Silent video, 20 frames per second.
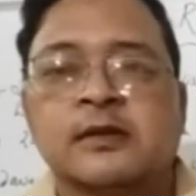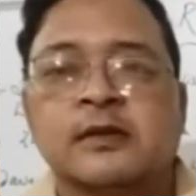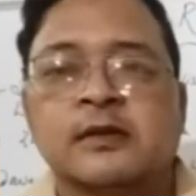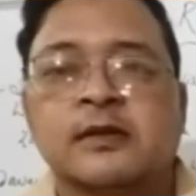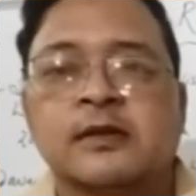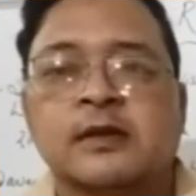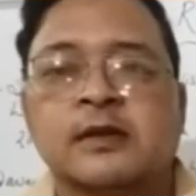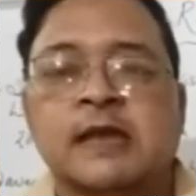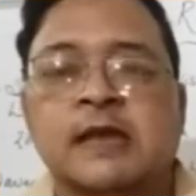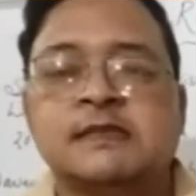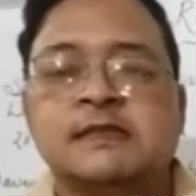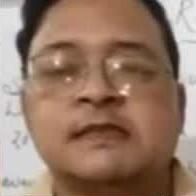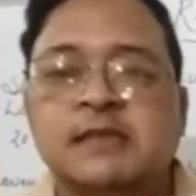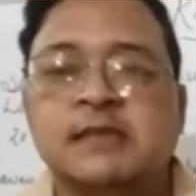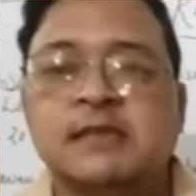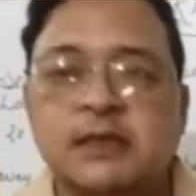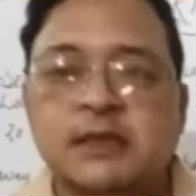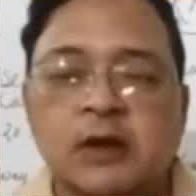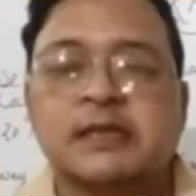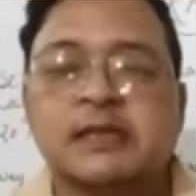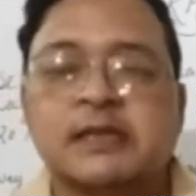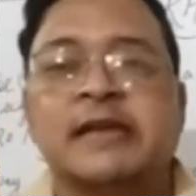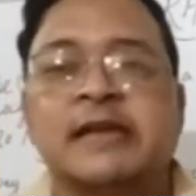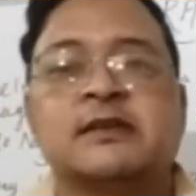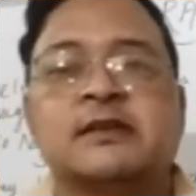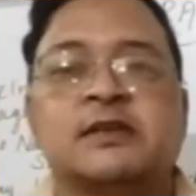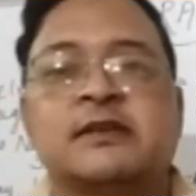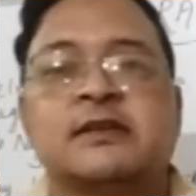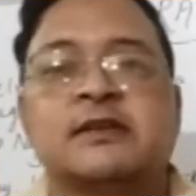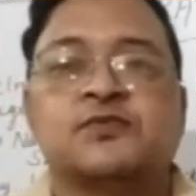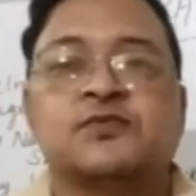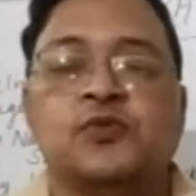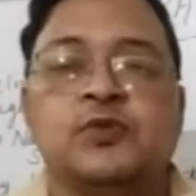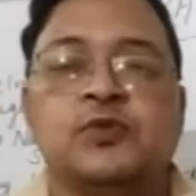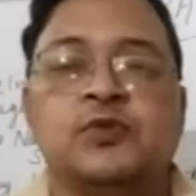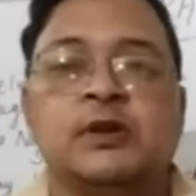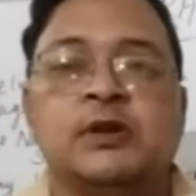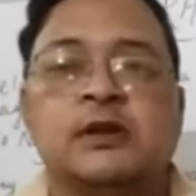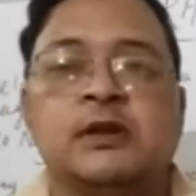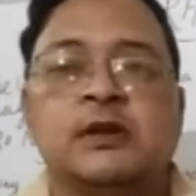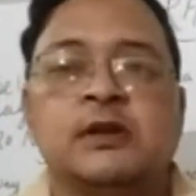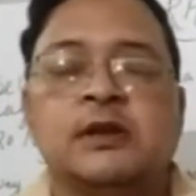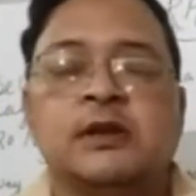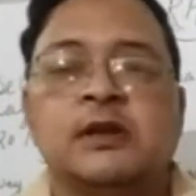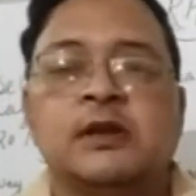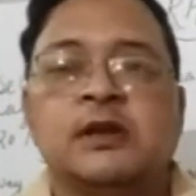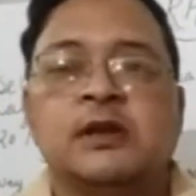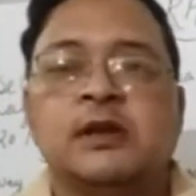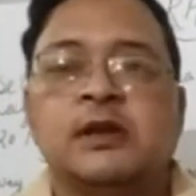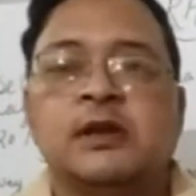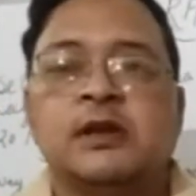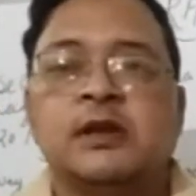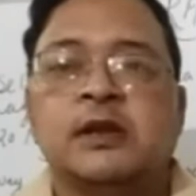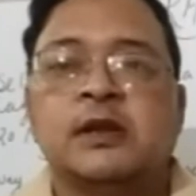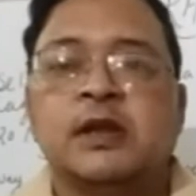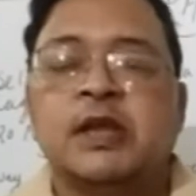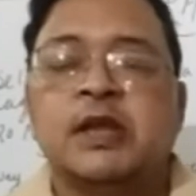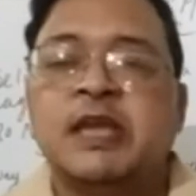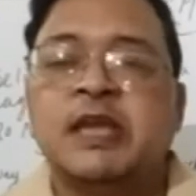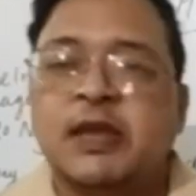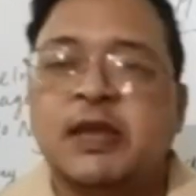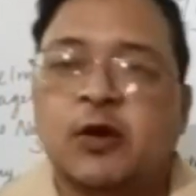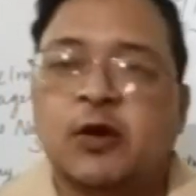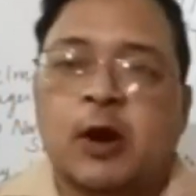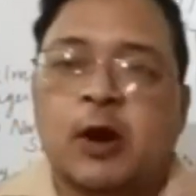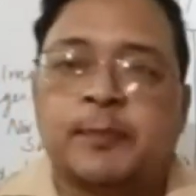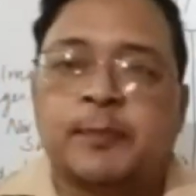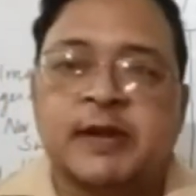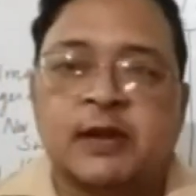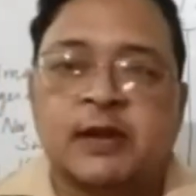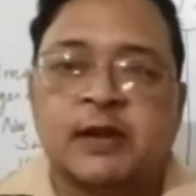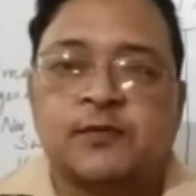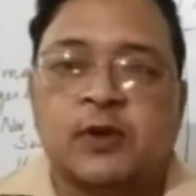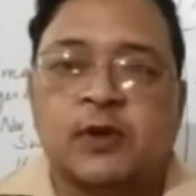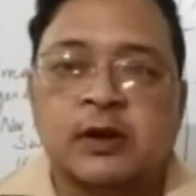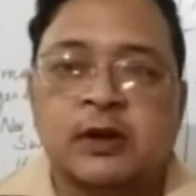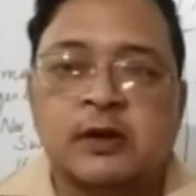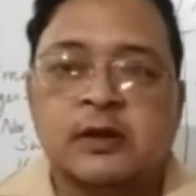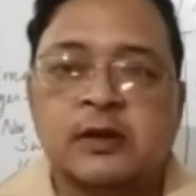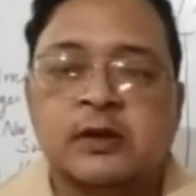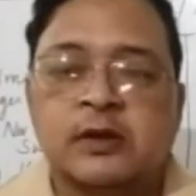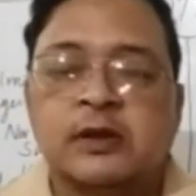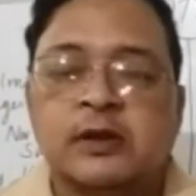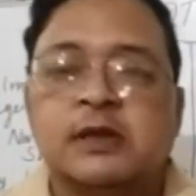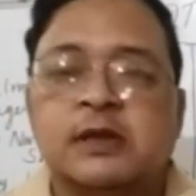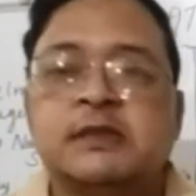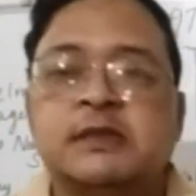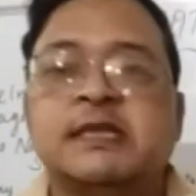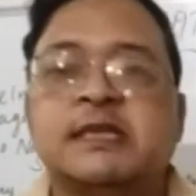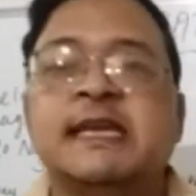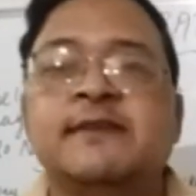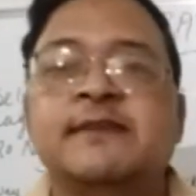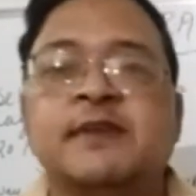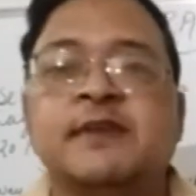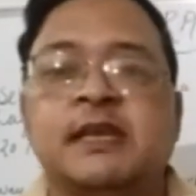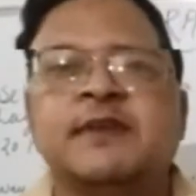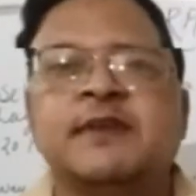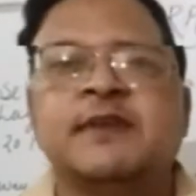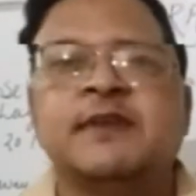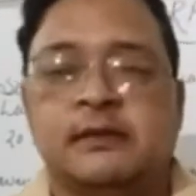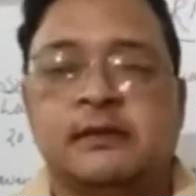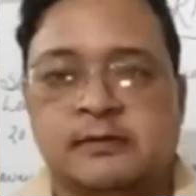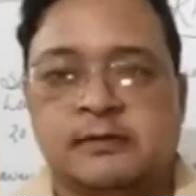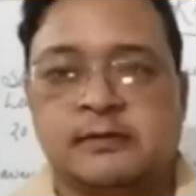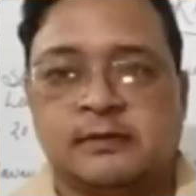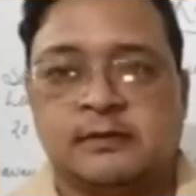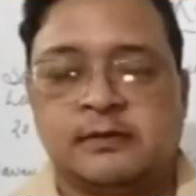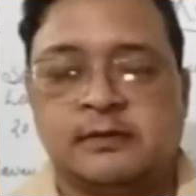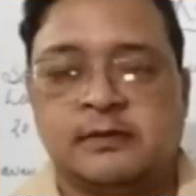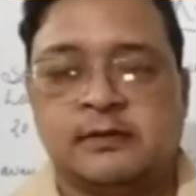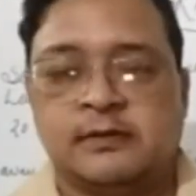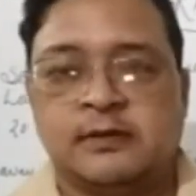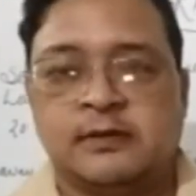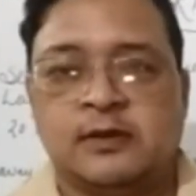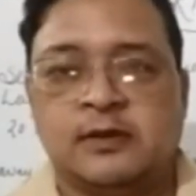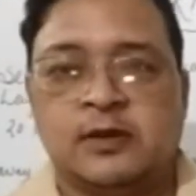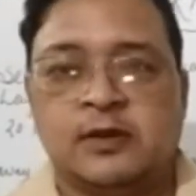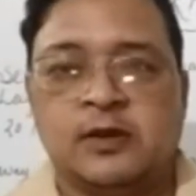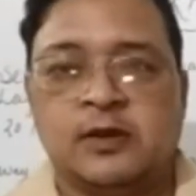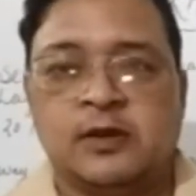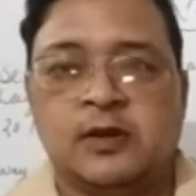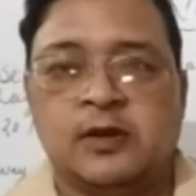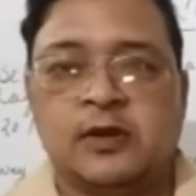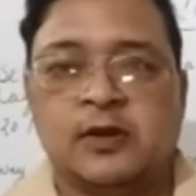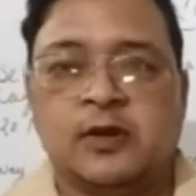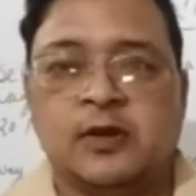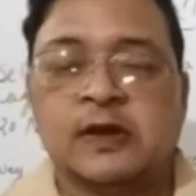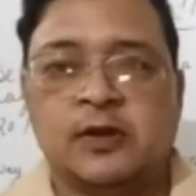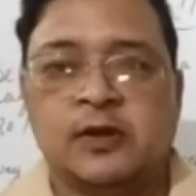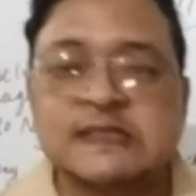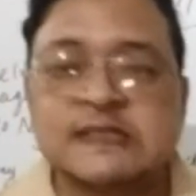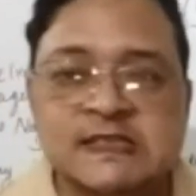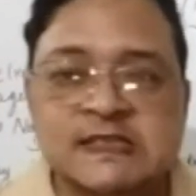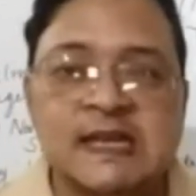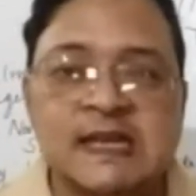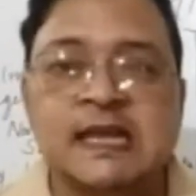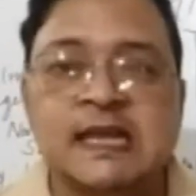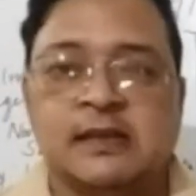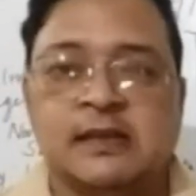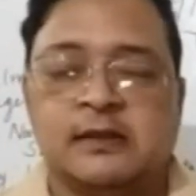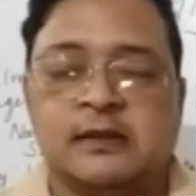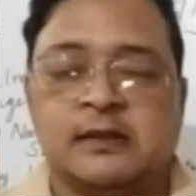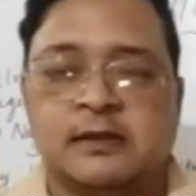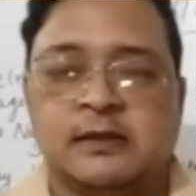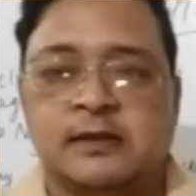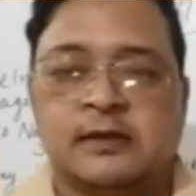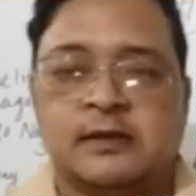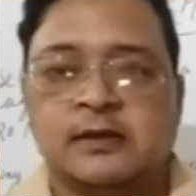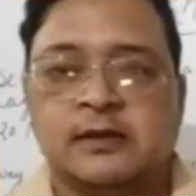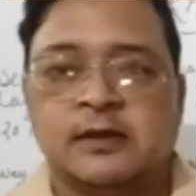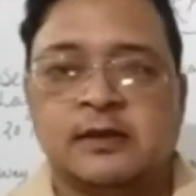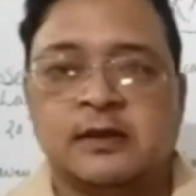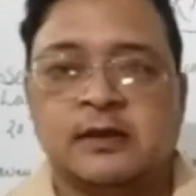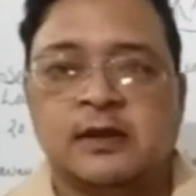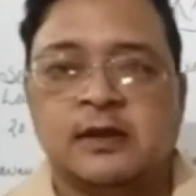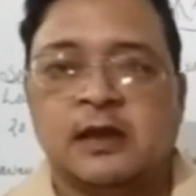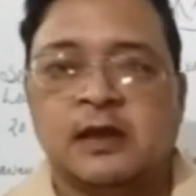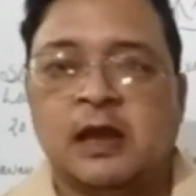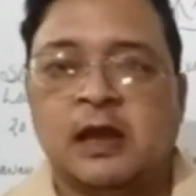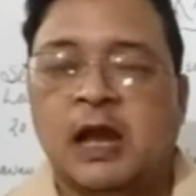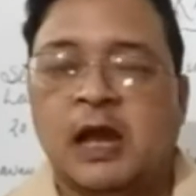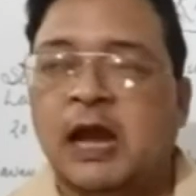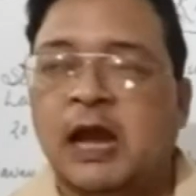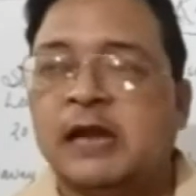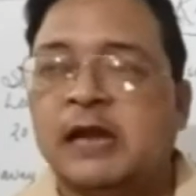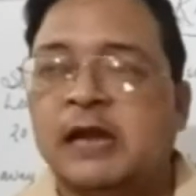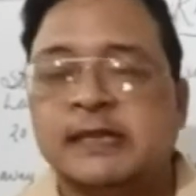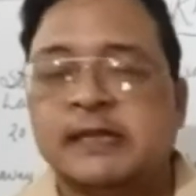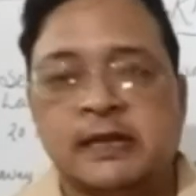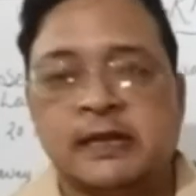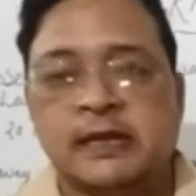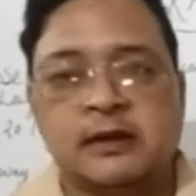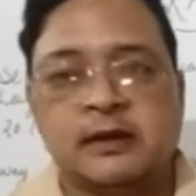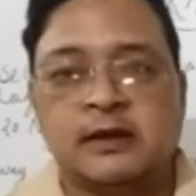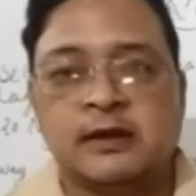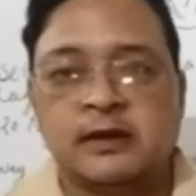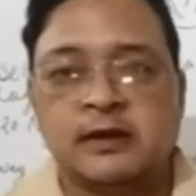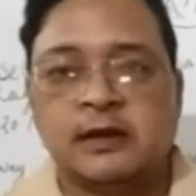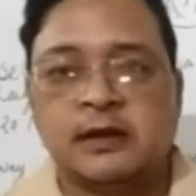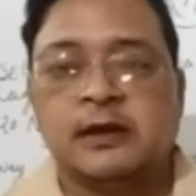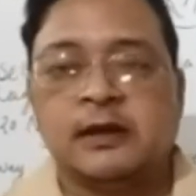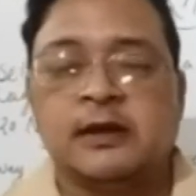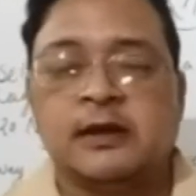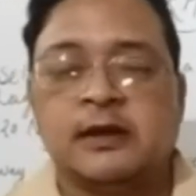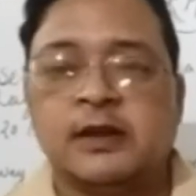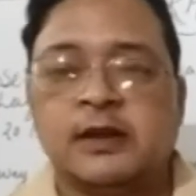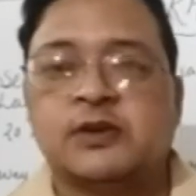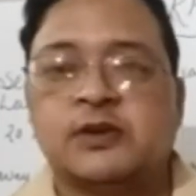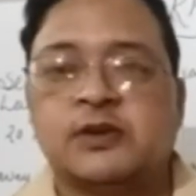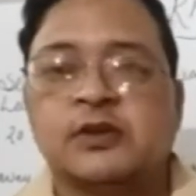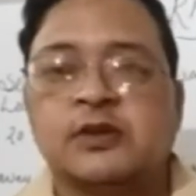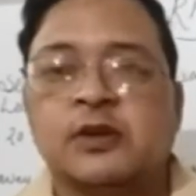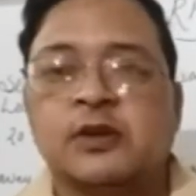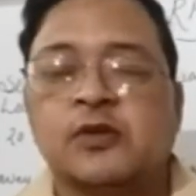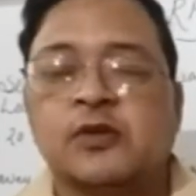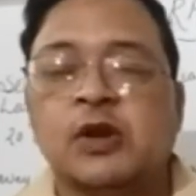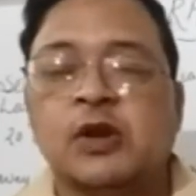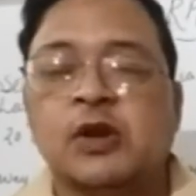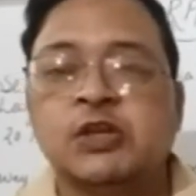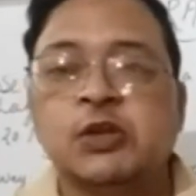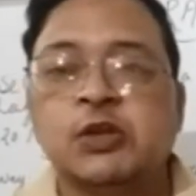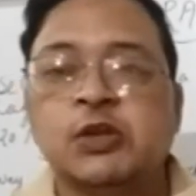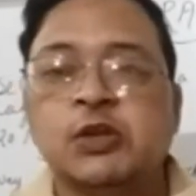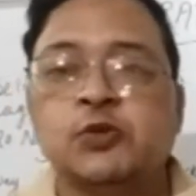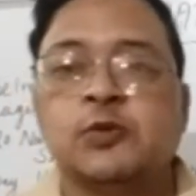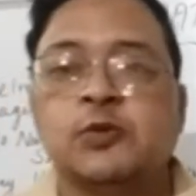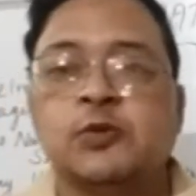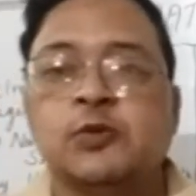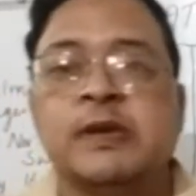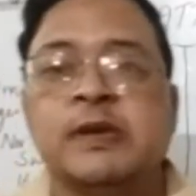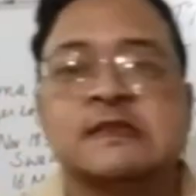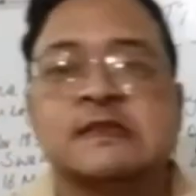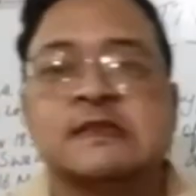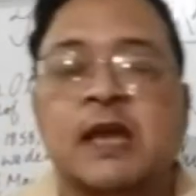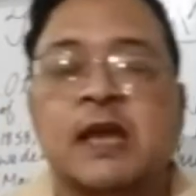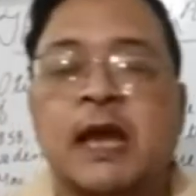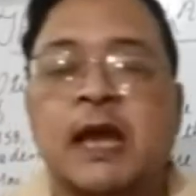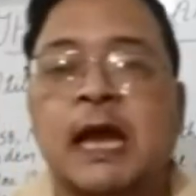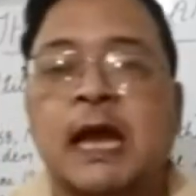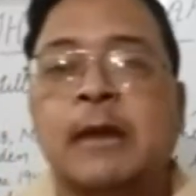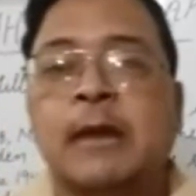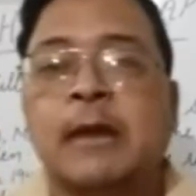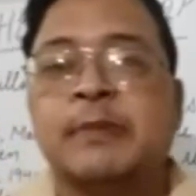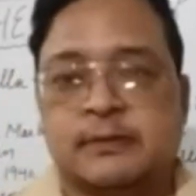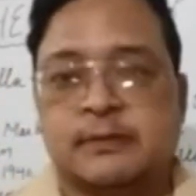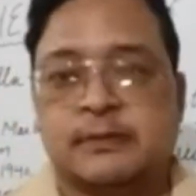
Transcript: as he did not get his food, he opted for thievery or stealing, and then it continued to be his habit.